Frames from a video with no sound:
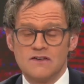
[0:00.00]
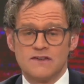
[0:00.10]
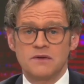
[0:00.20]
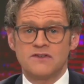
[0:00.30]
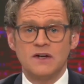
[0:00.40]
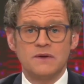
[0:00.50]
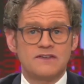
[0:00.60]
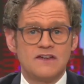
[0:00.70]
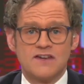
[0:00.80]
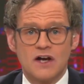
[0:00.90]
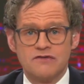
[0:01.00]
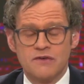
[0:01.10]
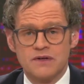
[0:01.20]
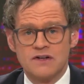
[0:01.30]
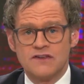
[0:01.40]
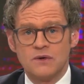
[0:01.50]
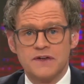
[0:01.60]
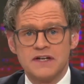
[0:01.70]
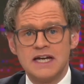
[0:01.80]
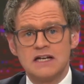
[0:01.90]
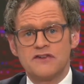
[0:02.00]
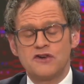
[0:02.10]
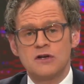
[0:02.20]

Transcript: So until this is over and until the needless